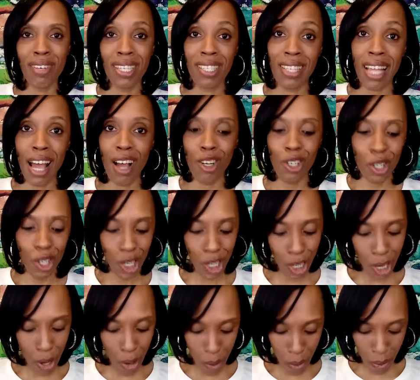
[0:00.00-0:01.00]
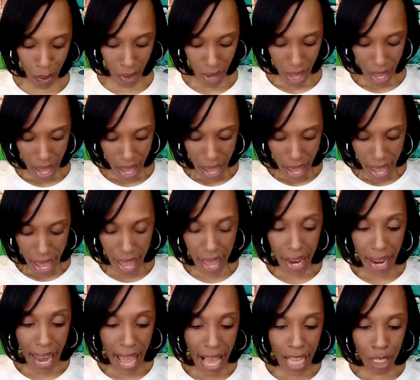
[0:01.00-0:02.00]
of nostalgia alone.
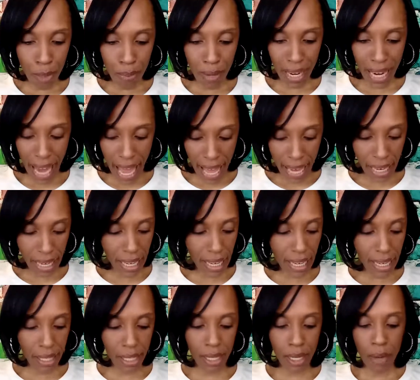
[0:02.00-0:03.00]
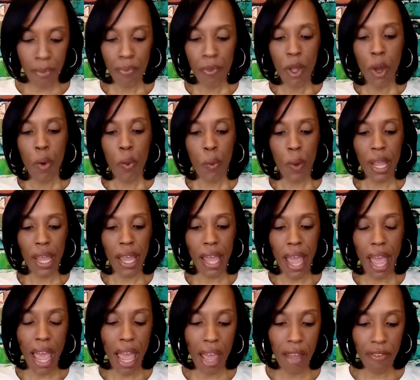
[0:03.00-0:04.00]
And last but not least,
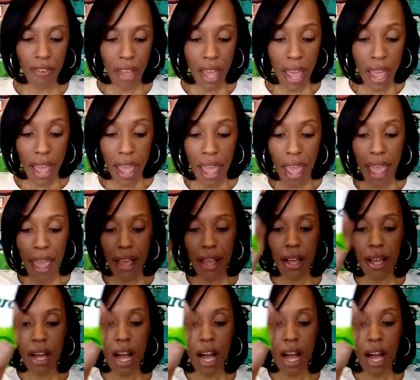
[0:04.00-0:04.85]
we have a